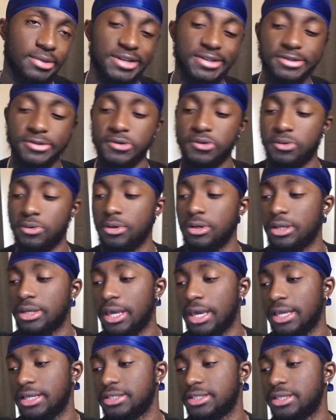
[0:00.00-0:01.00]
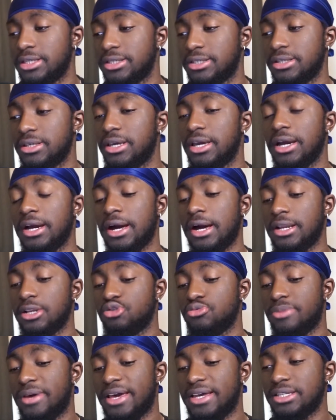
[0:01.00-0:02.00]
school in the ACC and
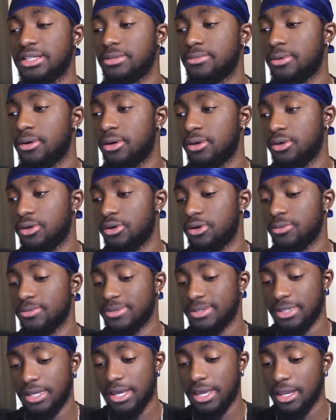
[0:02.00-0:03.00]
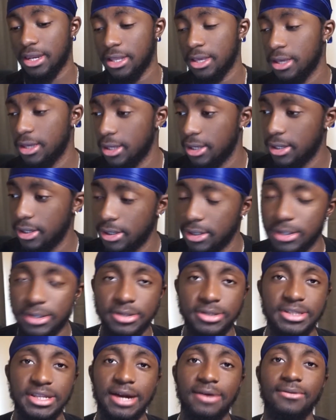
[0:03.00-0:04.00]
college basketball, you know what I'm saying?
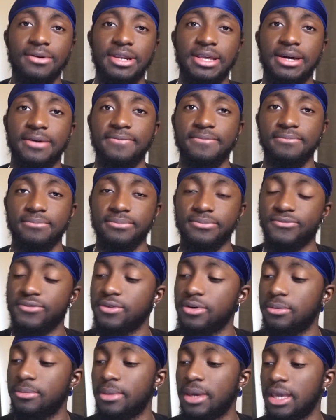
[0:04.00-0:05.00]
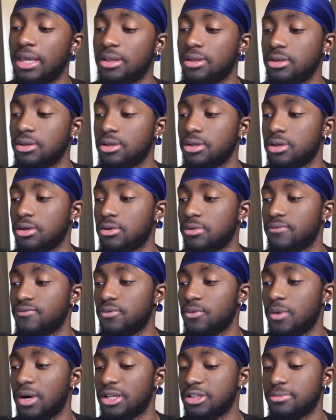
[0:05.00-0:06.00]
It's not really up for debate, you know. If
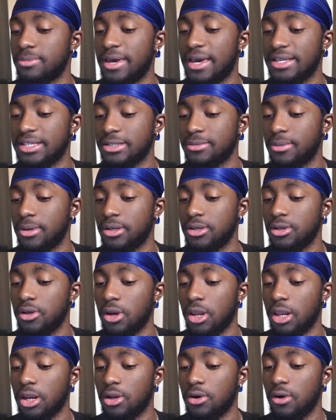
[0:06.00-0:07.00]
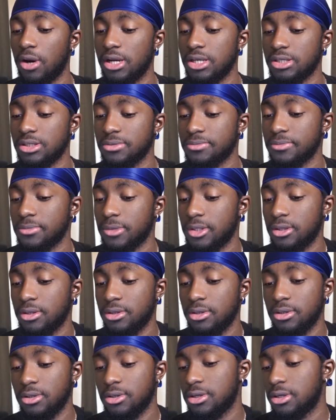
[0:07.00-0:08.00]
you watch basketball, you know they're the greatest.
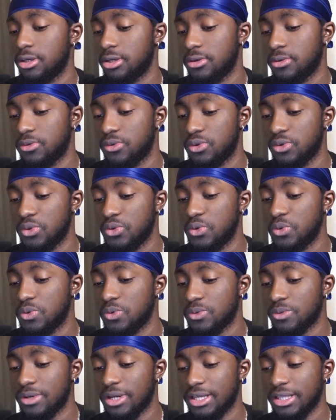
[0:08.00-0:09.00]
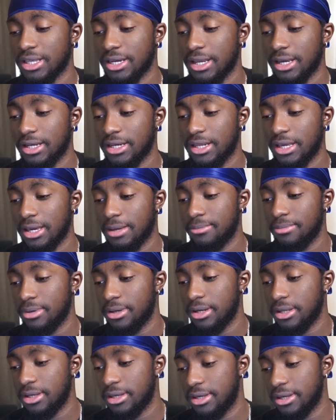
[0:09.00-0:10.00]
You know, Duke, nothing like that.
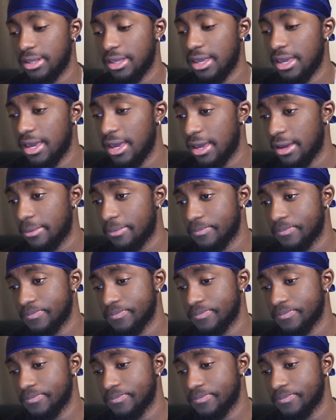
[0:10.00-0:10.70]
But, yeah,